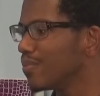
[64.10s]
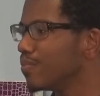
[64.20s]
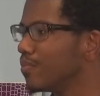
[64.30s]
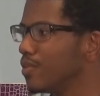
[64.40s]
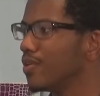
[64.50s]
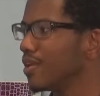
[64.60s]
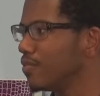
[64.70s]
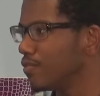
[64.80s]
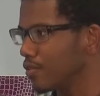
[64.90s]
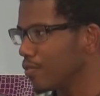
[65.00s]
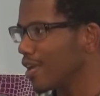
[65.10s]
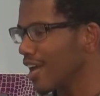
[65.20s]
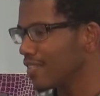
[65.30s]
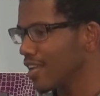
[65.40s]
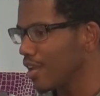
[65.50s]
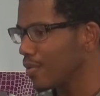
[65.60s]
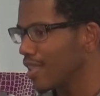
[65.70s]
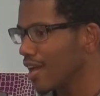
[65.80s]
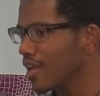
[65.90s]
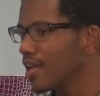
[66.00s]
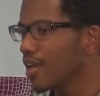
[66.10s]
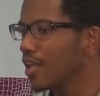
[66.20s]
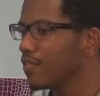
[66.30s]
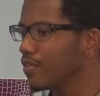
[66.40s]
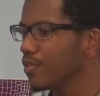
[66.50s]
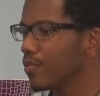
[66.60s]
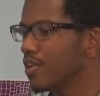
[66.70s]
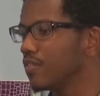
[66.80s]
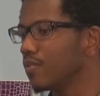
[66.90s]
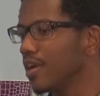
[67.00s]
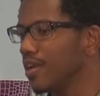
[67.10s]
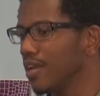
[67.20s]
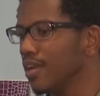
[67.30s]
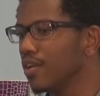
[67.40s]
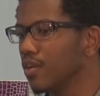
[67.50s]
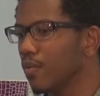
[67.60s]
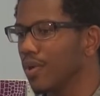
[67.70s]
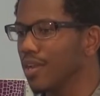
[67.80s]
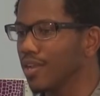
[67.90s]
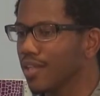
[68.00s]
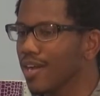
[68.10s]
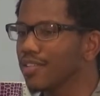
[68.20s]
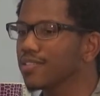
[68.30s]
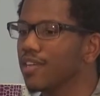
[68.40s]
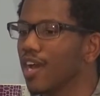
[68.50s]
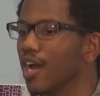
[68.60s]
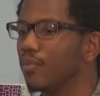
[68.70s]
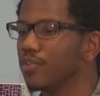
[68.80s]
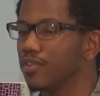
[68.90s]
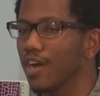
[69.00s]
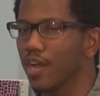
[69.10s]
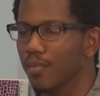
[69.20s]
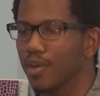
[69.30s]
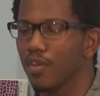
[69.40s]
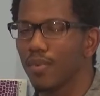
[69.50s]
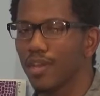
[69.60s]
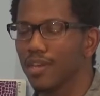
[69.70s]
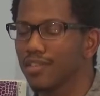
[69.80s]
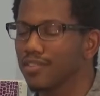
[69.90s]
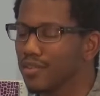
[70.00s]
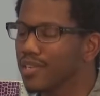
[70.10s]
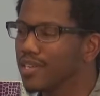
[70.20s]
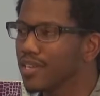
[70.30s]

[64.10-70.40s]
you can feel free to ask anyone that. And so the reason why you need one in class to talk about you being a good student,